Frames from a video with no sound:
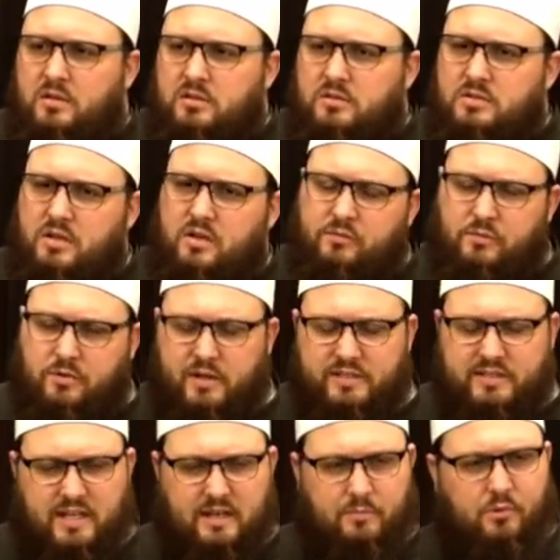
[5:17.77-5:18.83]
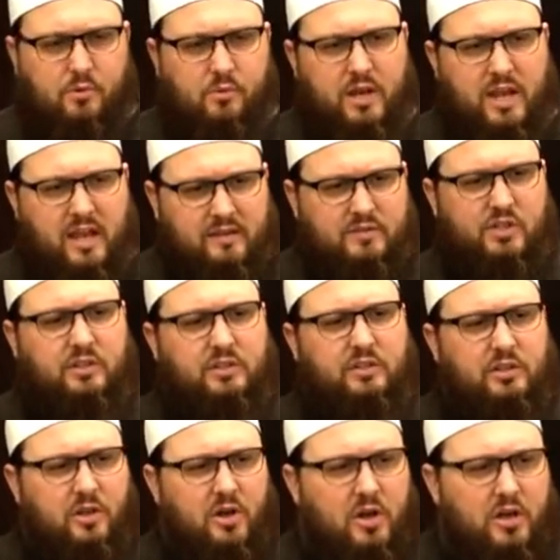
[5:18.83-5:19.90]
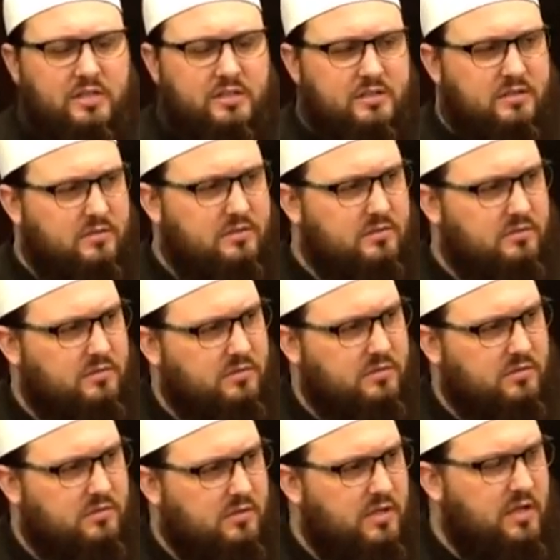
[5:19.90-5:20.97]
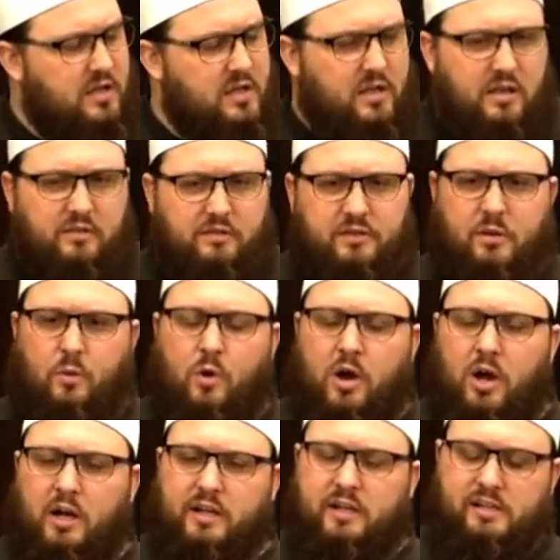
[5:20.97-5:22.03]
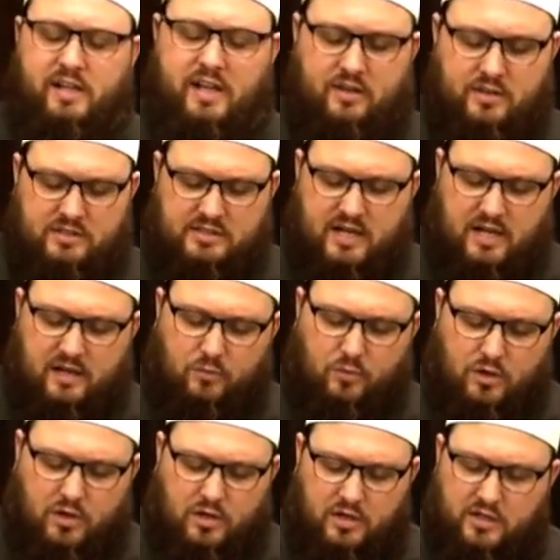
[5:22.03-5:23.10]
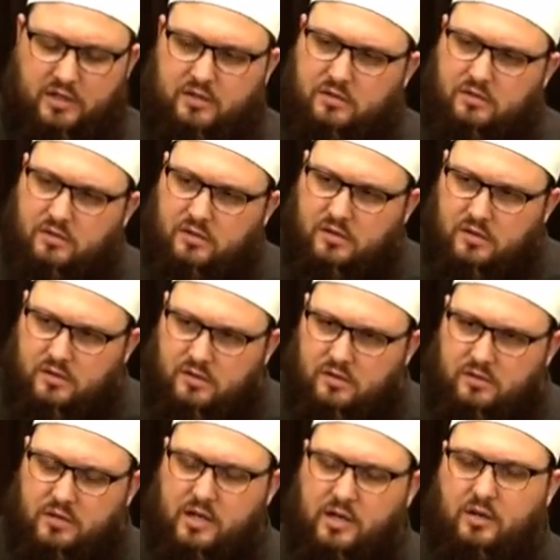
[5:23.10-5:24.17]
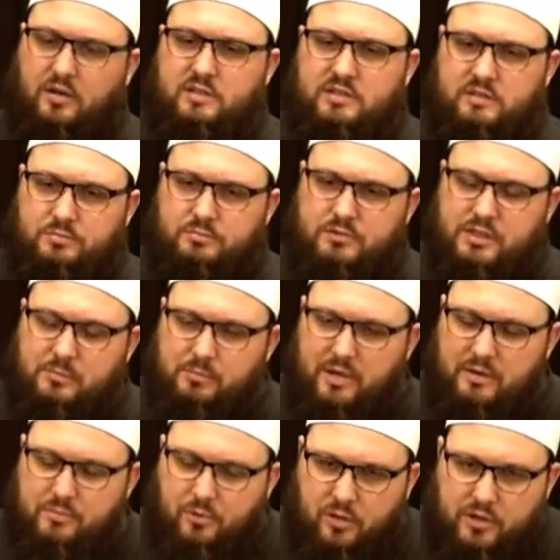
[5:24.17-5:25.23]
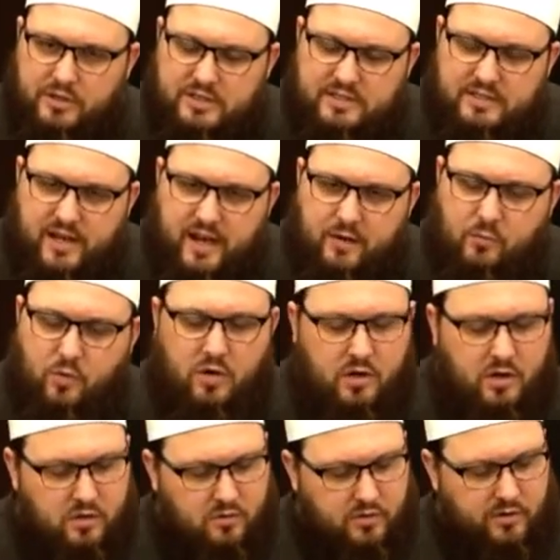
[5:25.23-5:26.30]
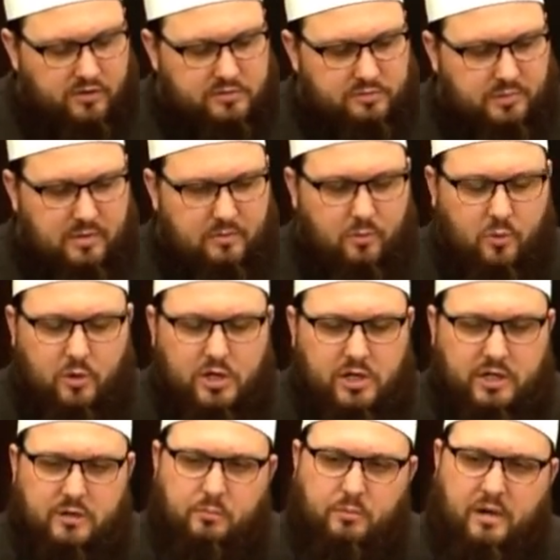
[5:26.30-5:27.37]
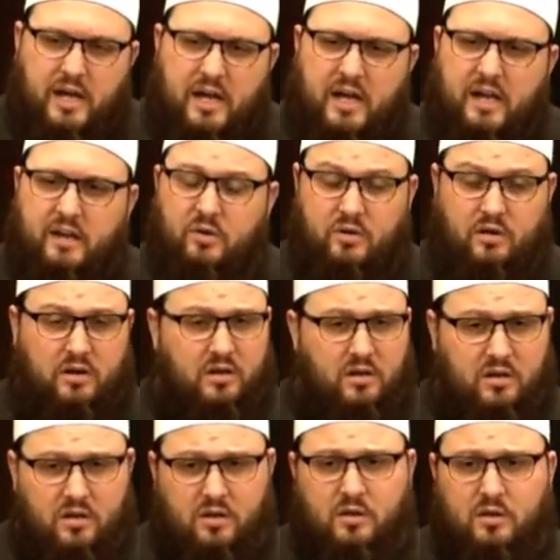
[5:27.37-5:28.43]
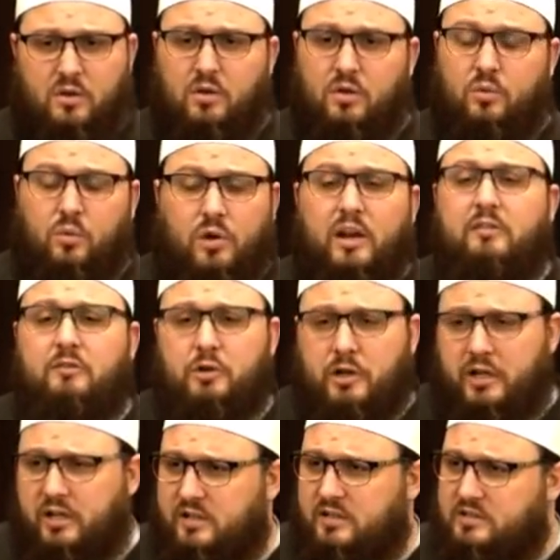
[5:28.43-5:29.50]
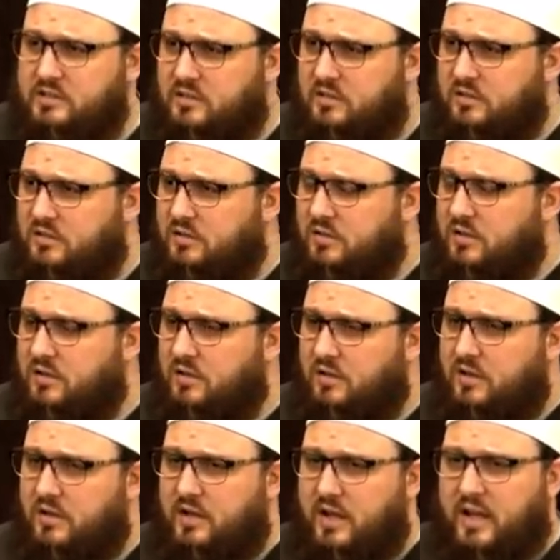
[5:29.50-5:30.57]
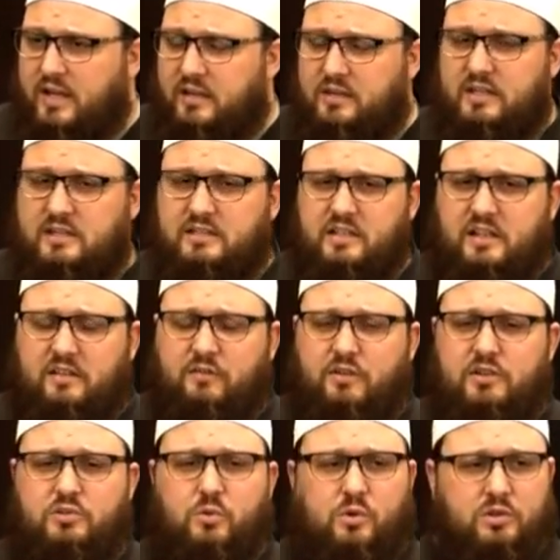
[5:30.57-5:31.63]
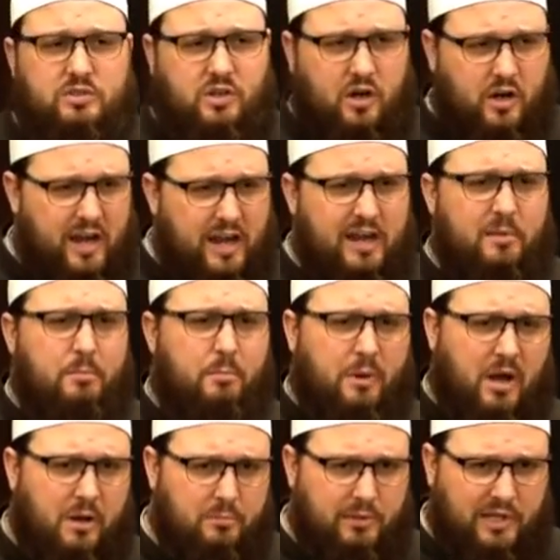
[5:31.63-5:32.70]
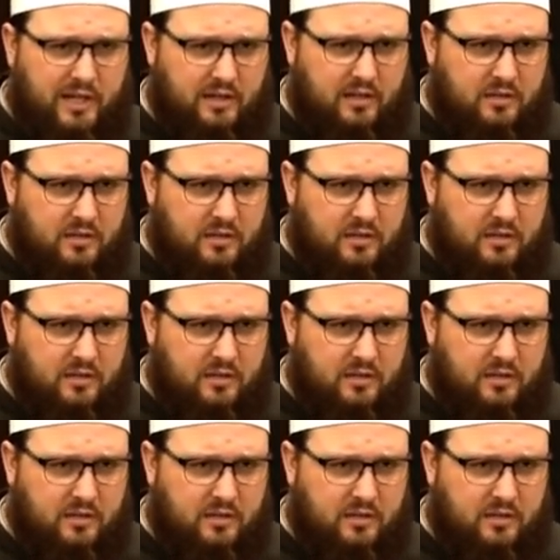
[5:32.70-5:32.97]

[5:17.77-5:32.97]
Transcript: So, for example, we have certain laws if you're walking down the sidewalk and there is some people on the sidewalk, or there's people walking by, or whatever it is, and these individuals are in public,